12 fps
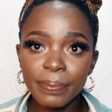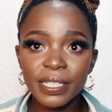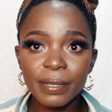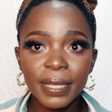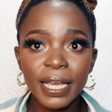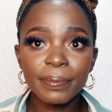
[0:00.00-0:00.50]
as
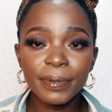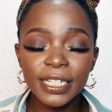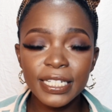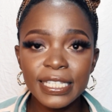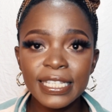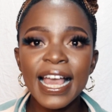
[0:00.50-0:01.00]
a makeup
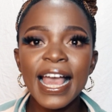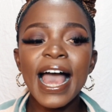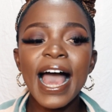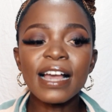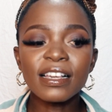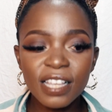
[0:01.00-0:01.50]
artist,
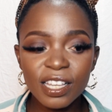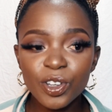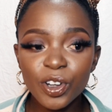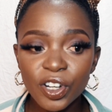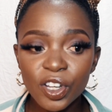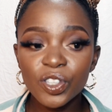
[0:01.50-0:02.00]

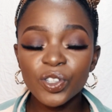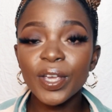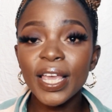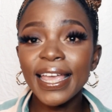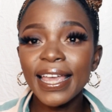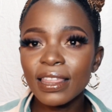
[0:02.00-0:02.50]
accessories you
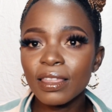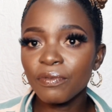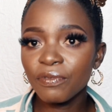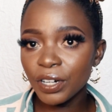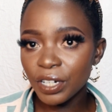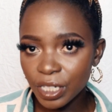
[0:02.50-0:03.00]
can get them
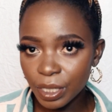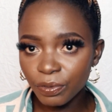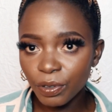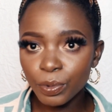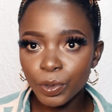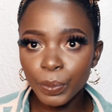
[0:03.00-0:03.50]
very cheap
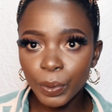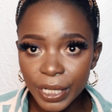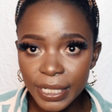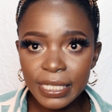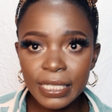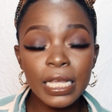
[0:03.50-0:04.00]
from
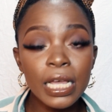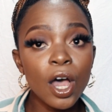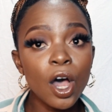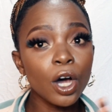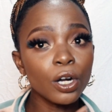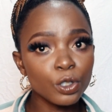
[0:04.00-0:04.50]
Dubois
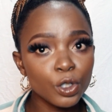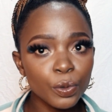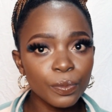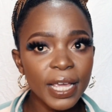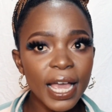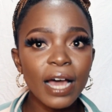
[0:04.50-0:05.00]
or
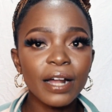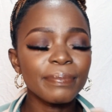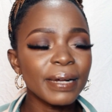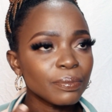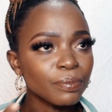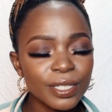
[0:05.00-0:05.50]
Jumia,
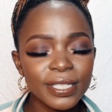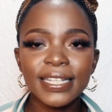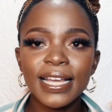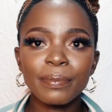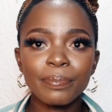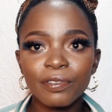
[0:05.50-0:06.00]
but
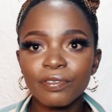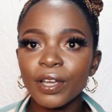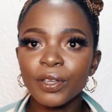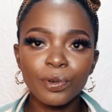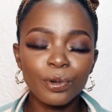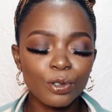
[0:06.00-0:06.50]
mostly I'd prefer
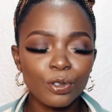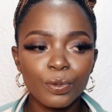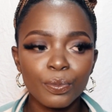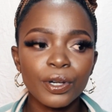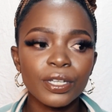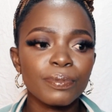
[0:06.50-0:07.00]
you go to
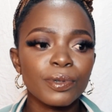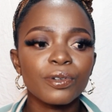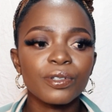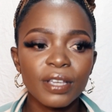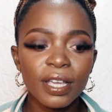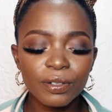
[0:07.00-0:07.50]
Dubois
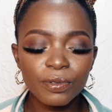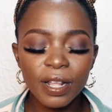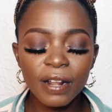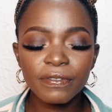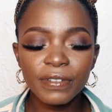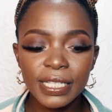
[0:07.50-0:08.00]
because you can do
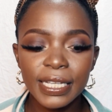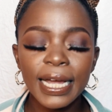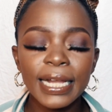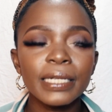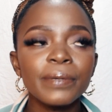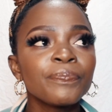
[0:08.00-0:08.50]
that
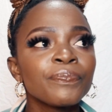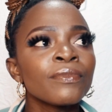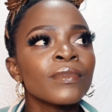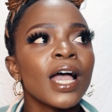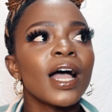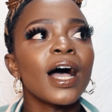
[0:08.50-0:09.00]
physically.
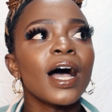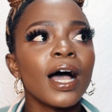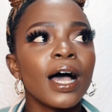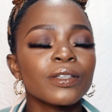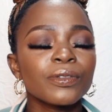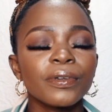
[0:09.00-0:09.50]

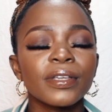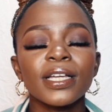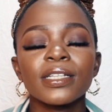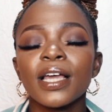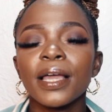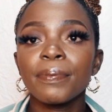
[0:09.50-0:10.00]
So you
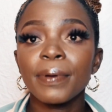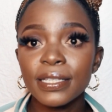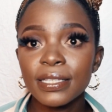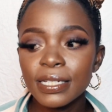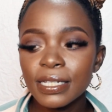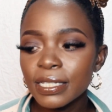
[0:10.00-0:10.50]
get eye
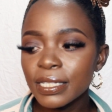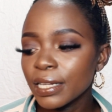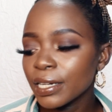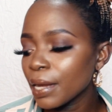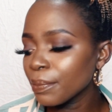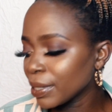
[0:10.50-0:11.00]
pencils,
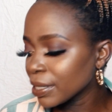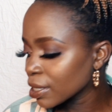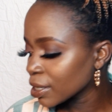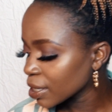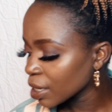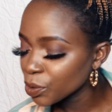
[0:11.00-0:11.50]
and eye
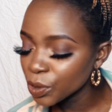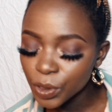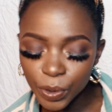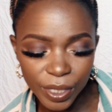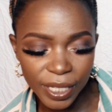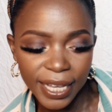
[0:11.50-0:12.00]
pencils that we
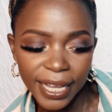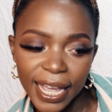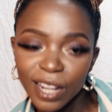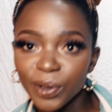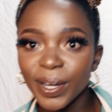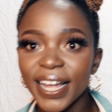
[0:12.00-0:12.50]
use here
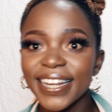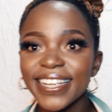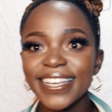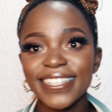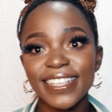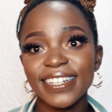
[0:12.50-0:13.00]

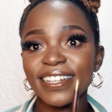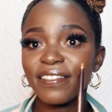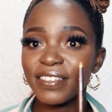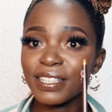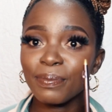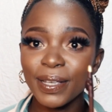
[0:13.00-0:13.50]
locally is the
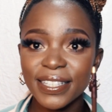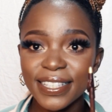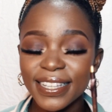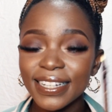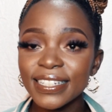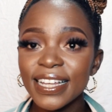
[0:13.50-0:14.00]
Davis
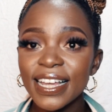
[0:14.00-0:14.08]
pencil.